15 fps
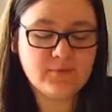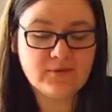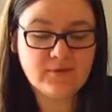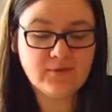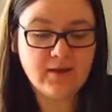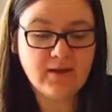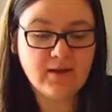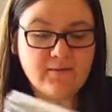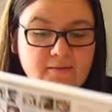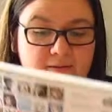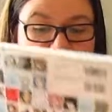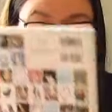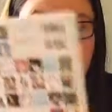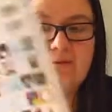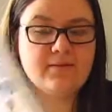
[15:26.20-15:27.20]
So yeah,
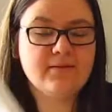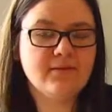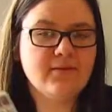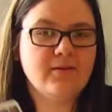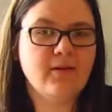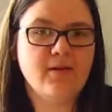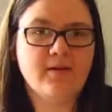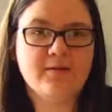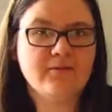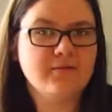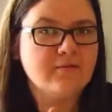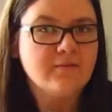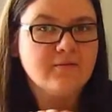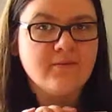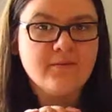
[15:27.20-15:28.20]
this,
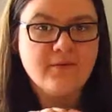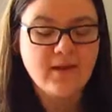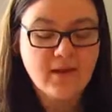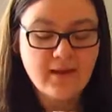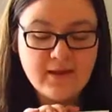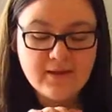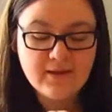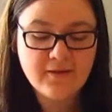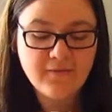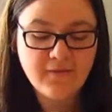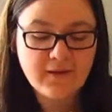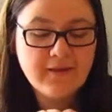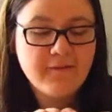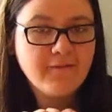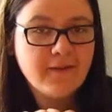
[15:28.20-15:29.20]
if
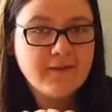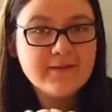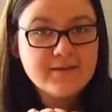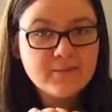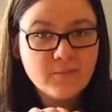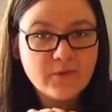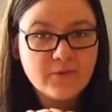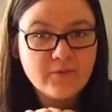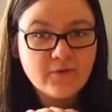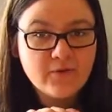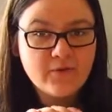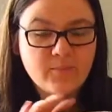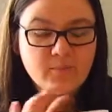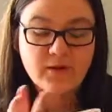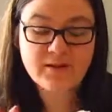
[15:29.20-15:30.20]
I can find some more for a
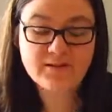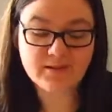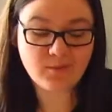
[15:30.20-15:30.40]
good price,